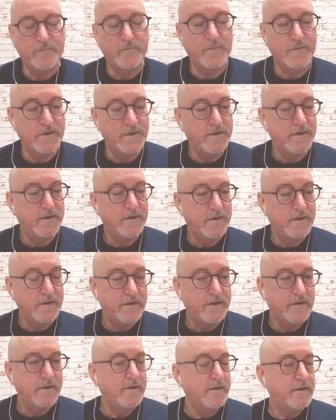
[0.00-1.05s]

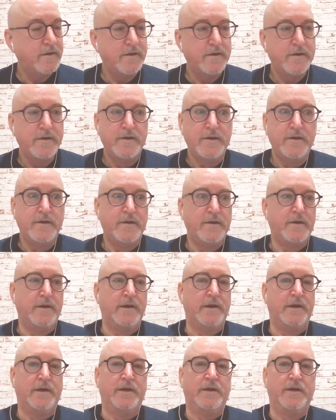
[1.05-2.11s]

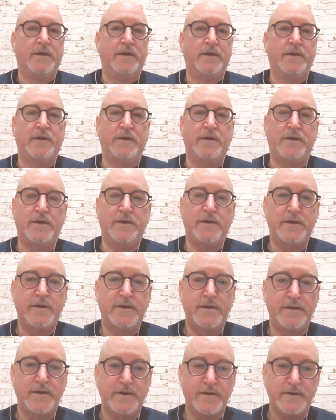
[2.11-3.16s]
[no speech]